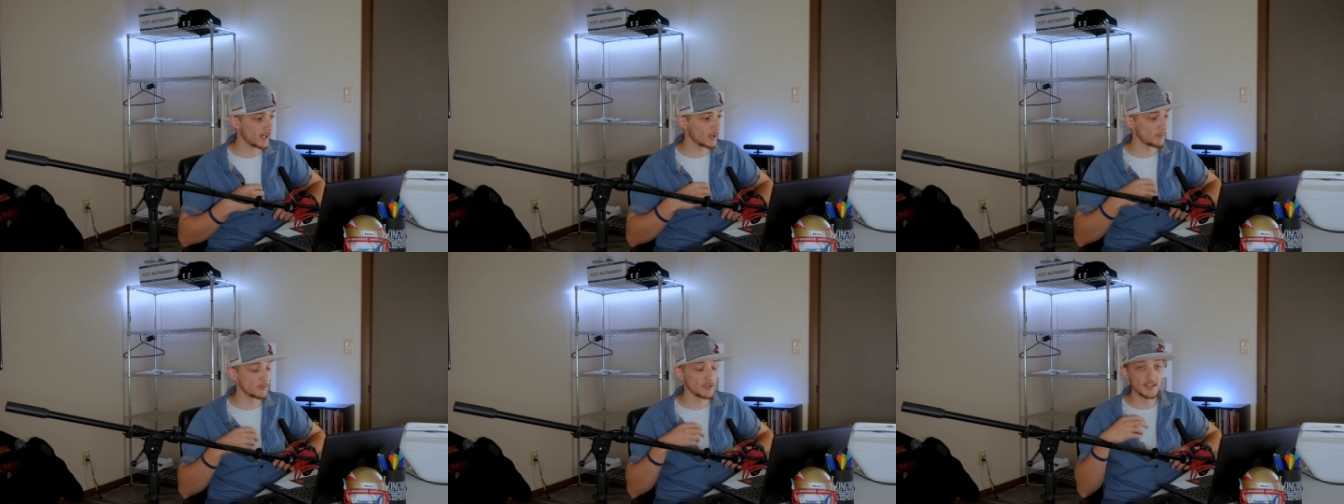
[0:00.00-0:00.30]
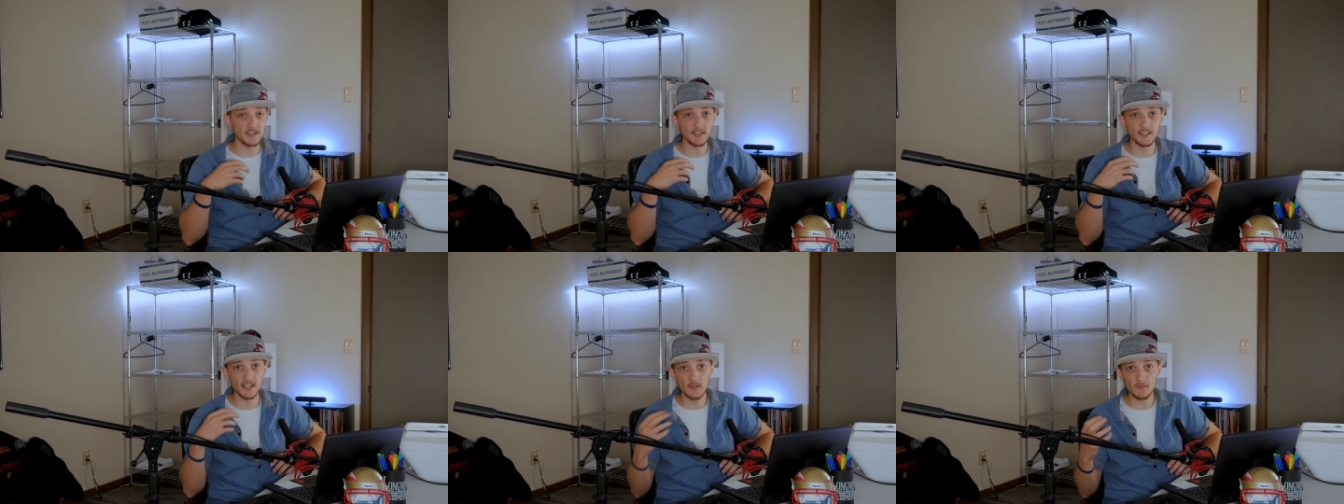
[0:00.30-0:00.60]
And I
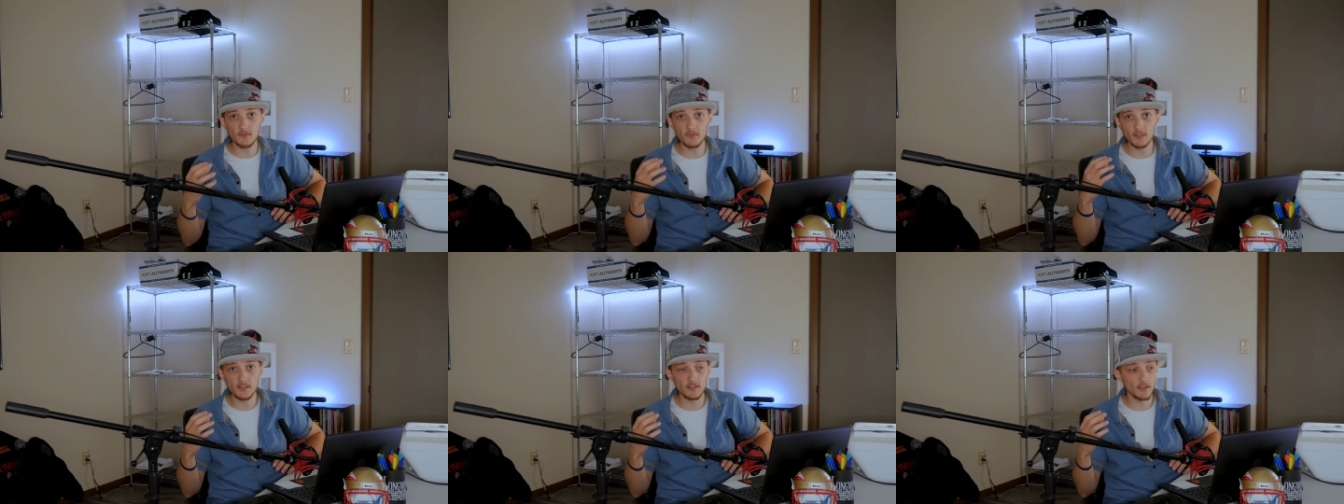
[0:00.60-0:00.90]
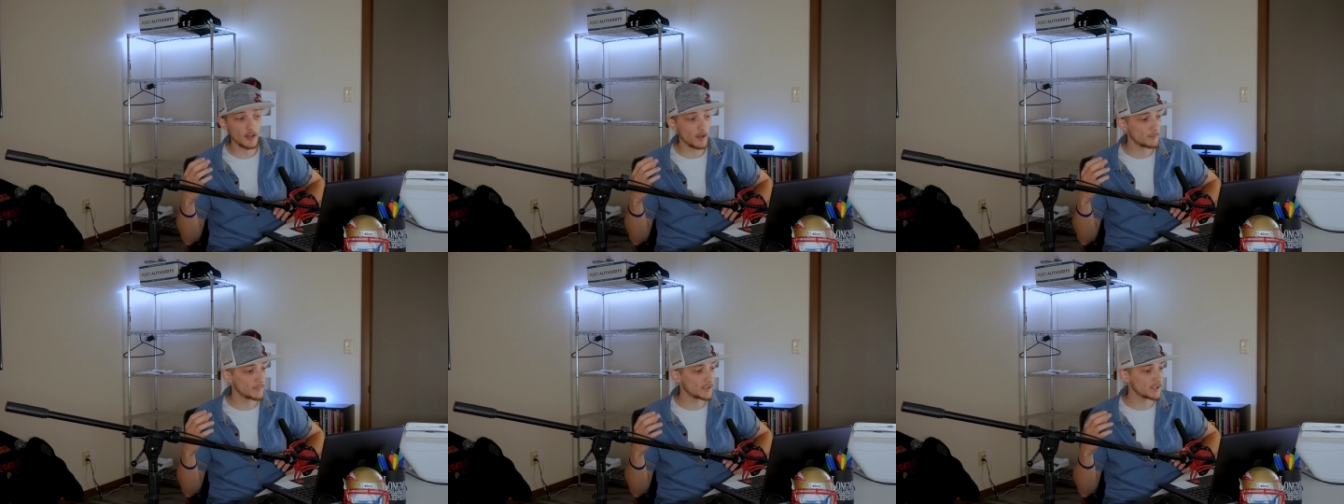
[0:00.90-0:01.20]
would definitely
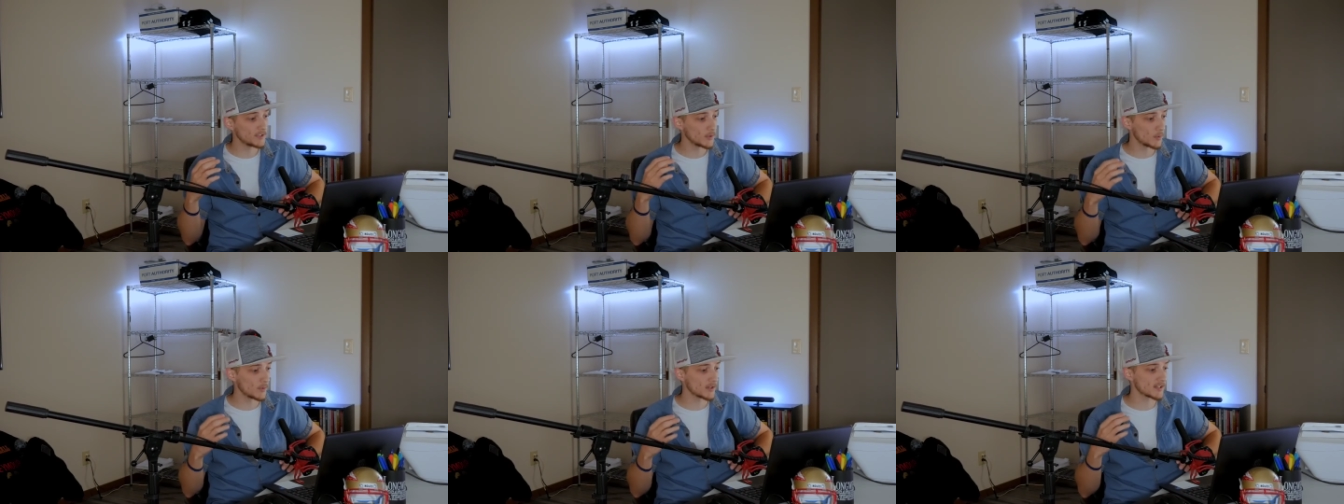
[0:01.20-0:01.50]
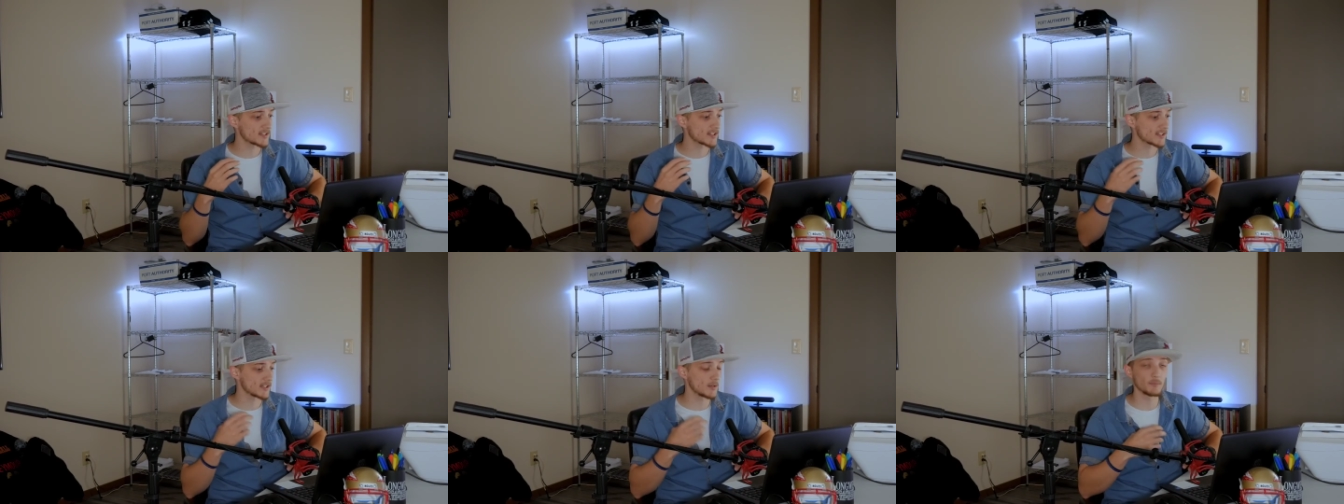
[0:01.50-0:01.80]
not be
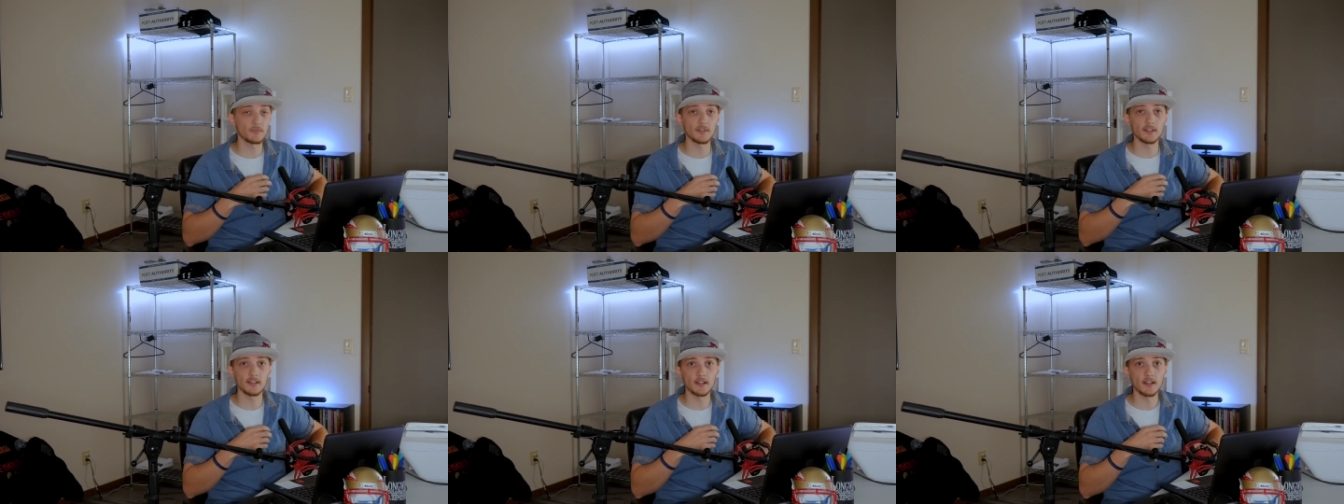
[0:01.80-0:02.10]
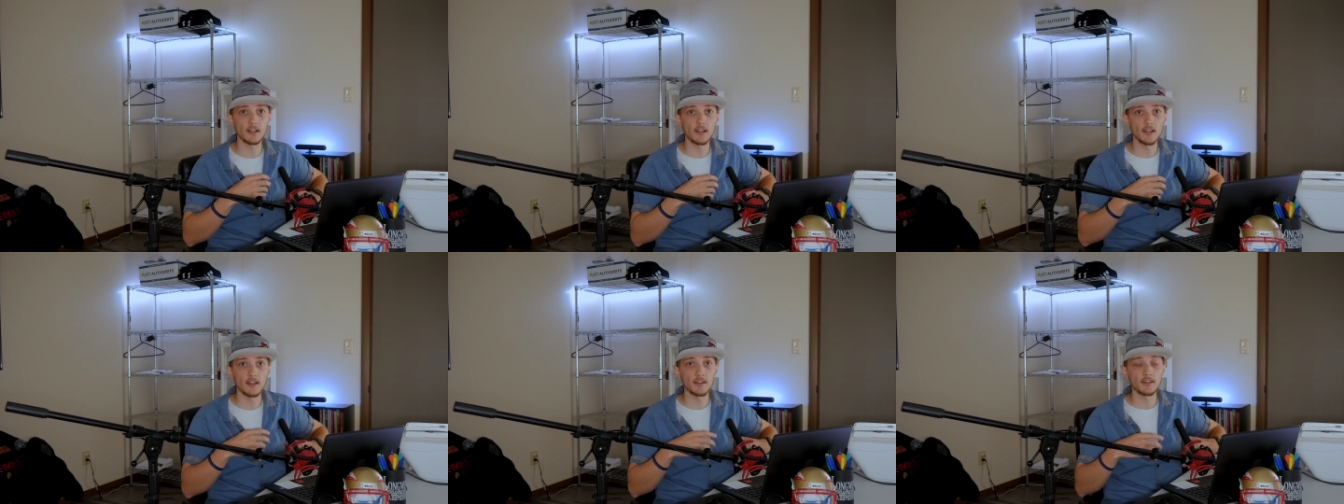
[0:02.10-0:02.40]
doing
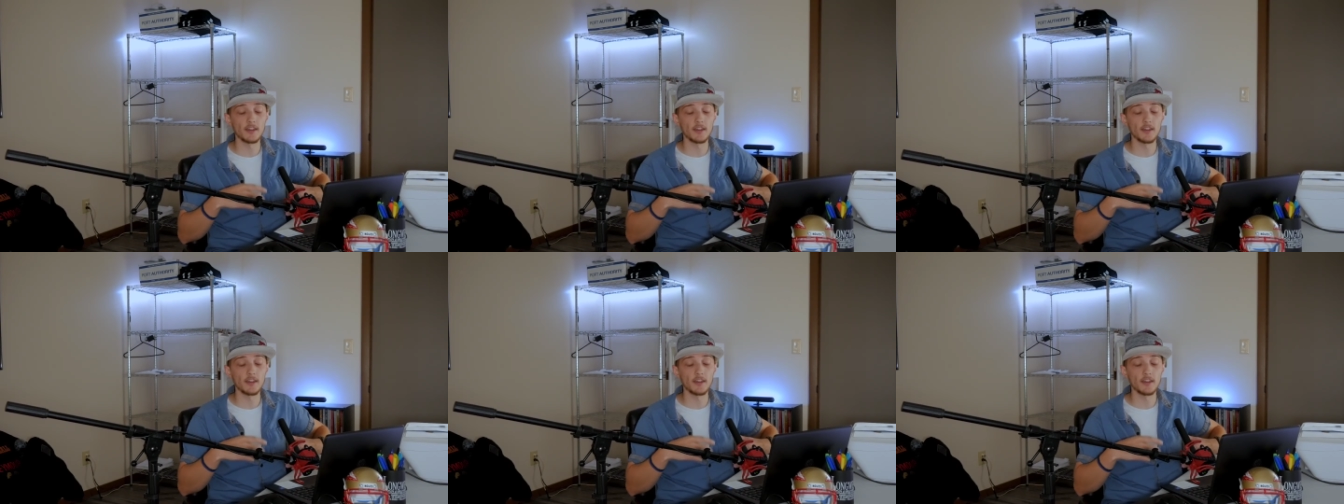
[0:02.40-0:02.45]
something